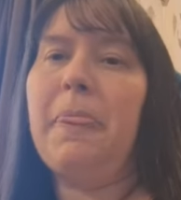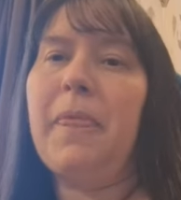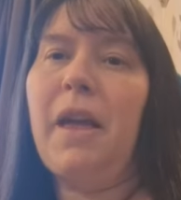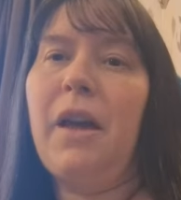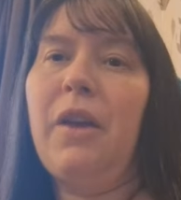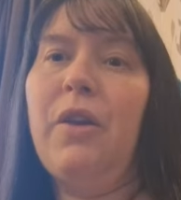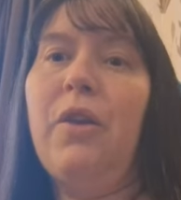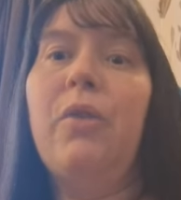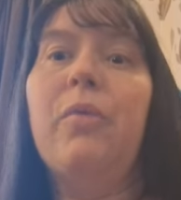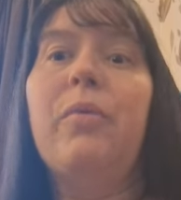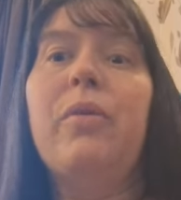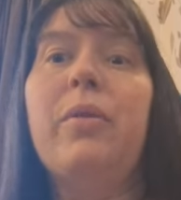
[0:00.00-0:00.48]

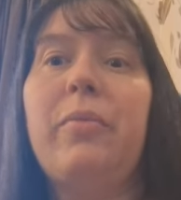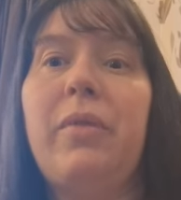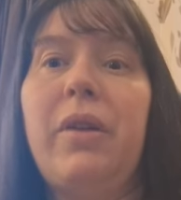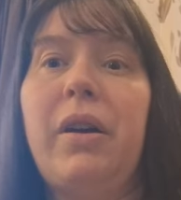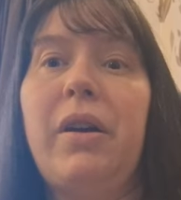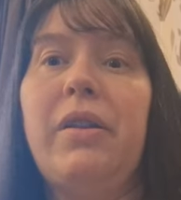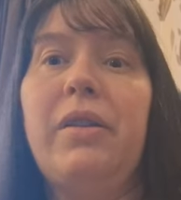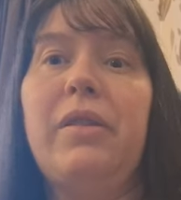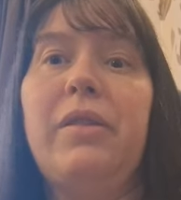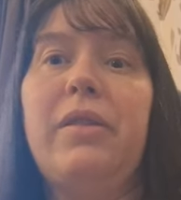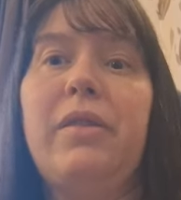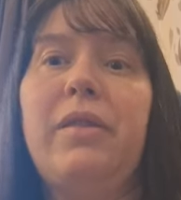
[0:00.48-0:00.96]
Not when I'm
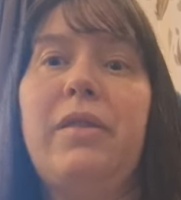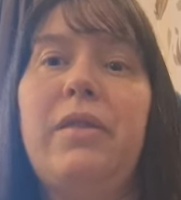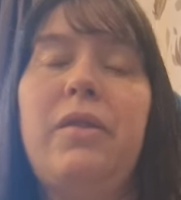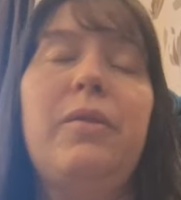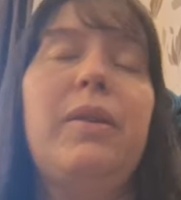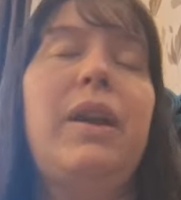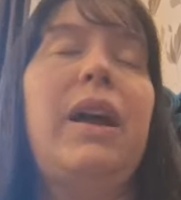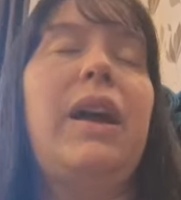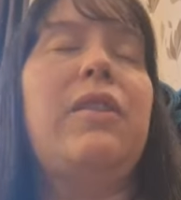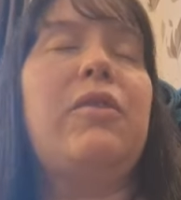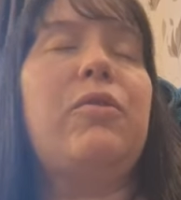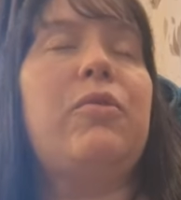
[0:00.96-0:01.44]
going to
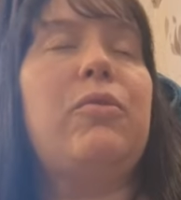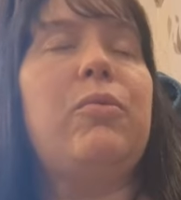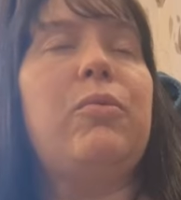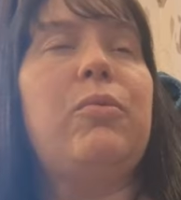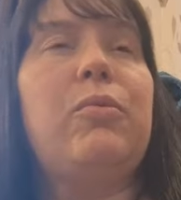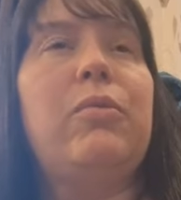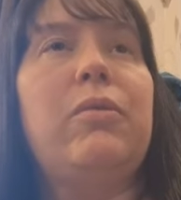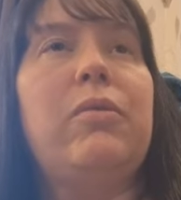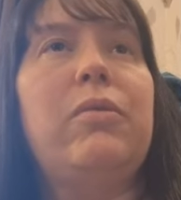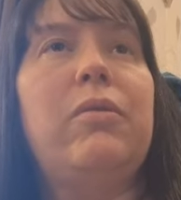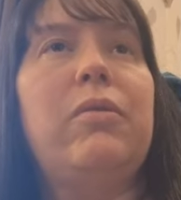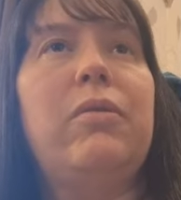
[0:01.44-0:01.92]
an
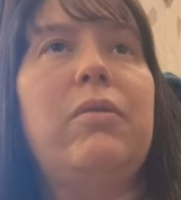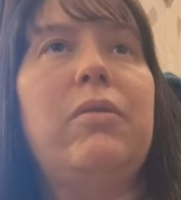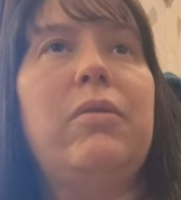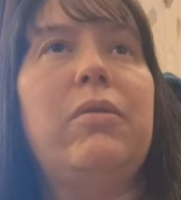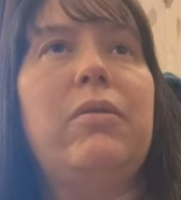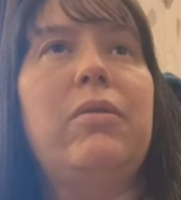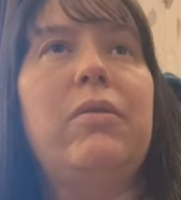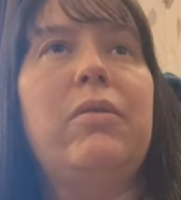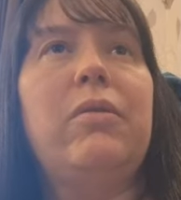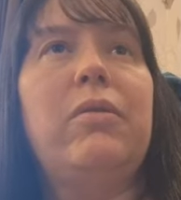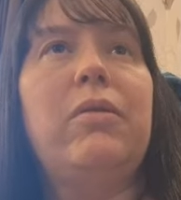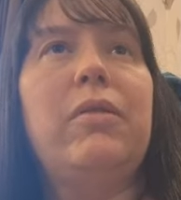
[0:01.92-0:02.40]
actual
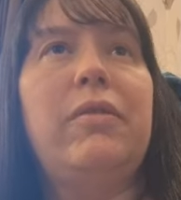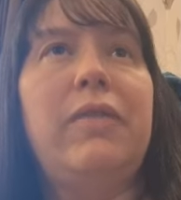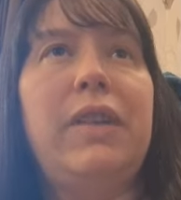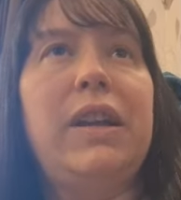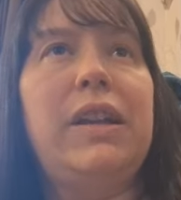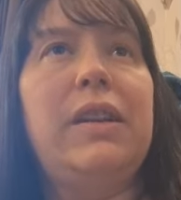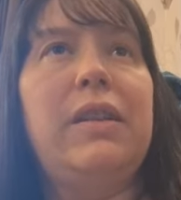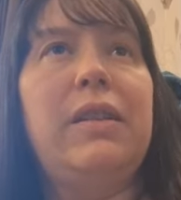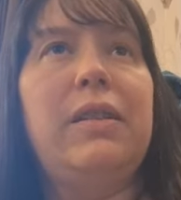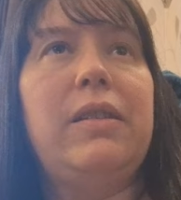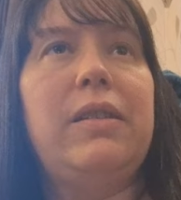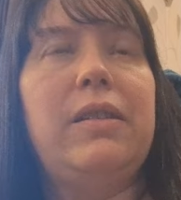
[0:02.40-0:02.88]

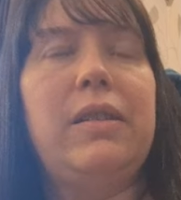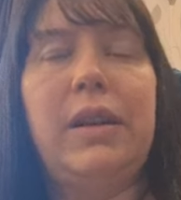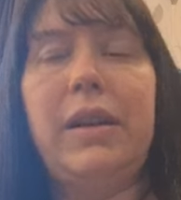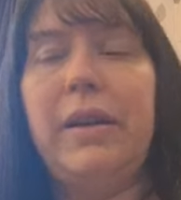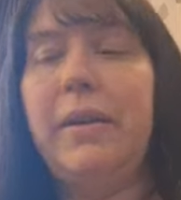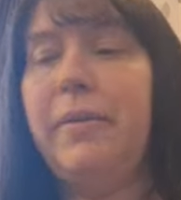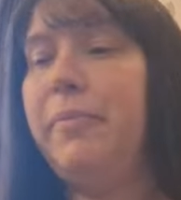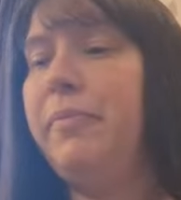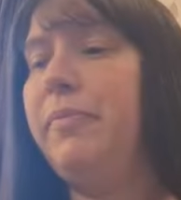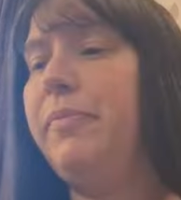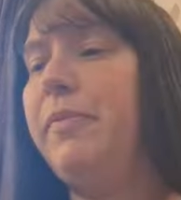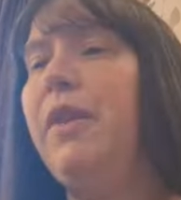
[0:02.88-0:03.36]
event.
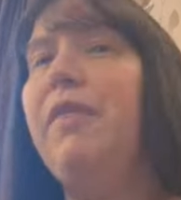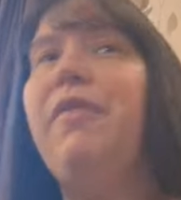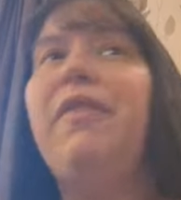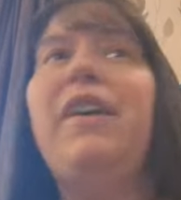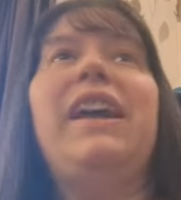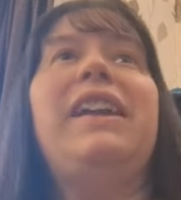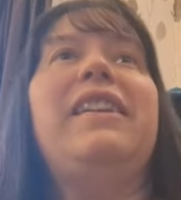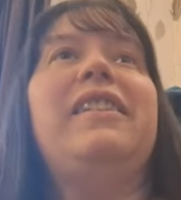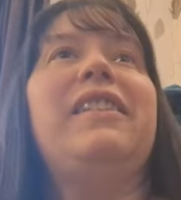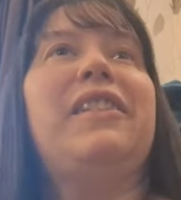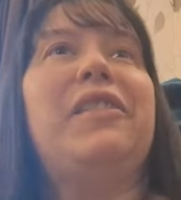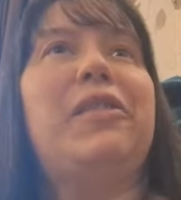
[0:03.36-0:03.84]
Yeah.
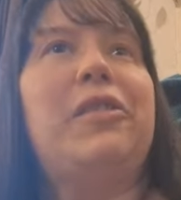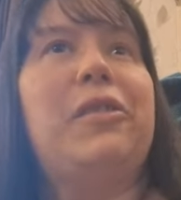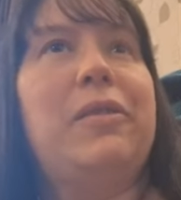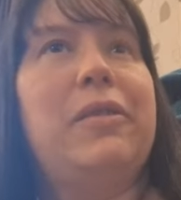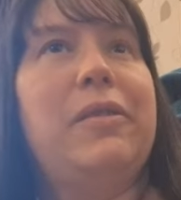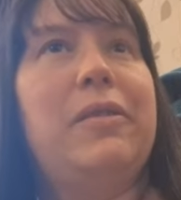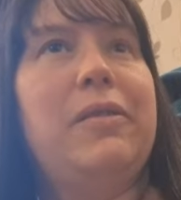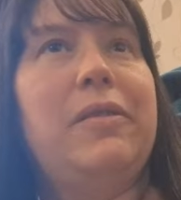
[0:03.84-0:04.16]
Event.